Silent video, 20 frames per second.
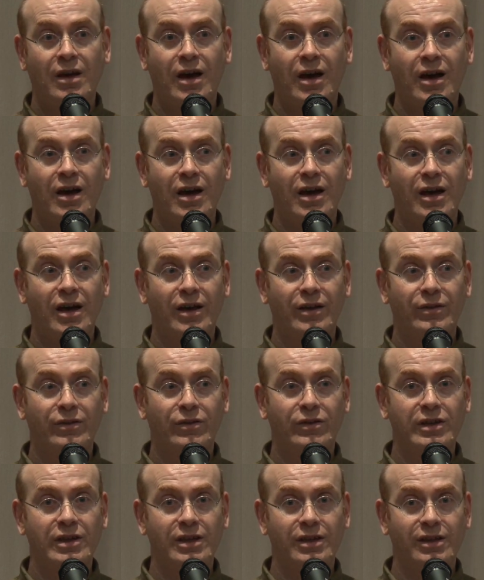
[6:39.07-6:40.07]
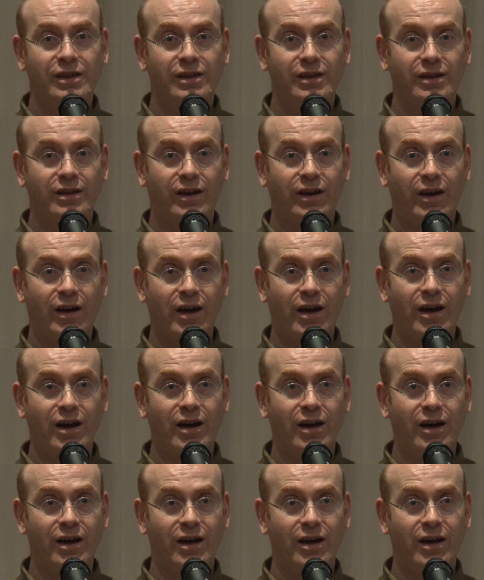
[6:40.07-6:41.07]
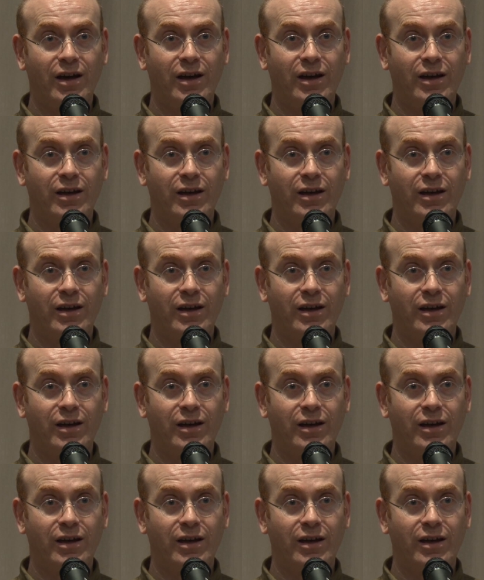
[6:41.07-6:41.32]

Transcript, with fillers: uh, the uh,